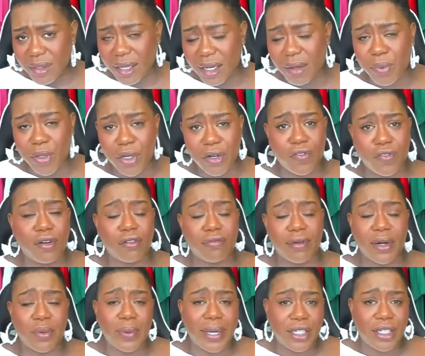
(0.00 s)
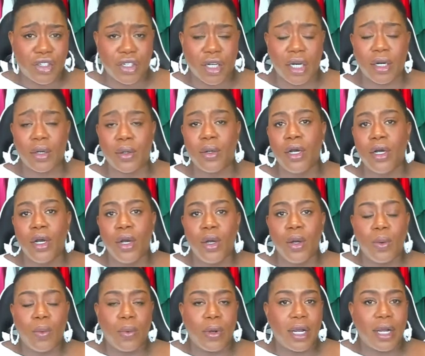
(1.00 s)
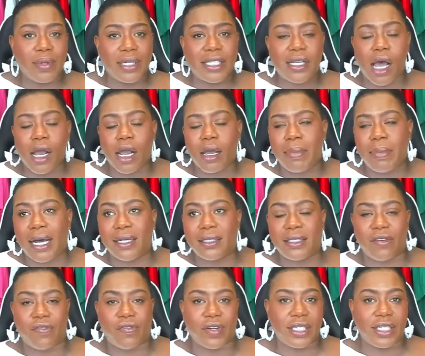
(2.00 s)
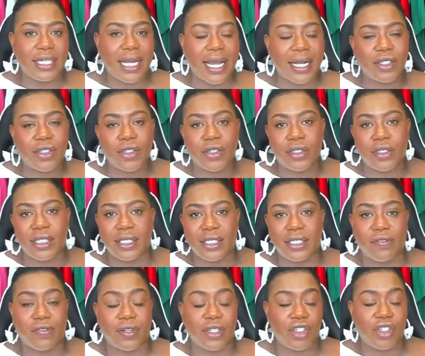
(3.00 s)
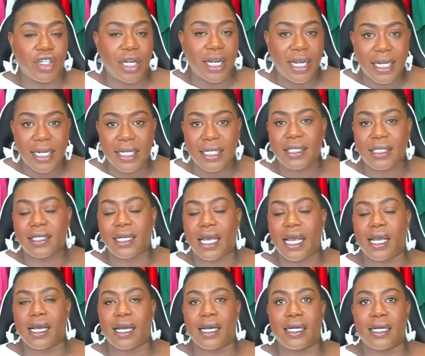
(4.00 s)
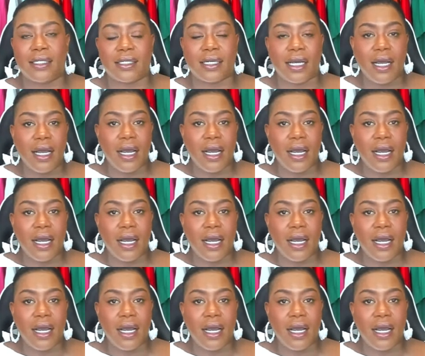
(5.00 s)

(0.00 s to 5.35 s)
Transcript: a beautiful runway show where we talk about different textures and different shades, and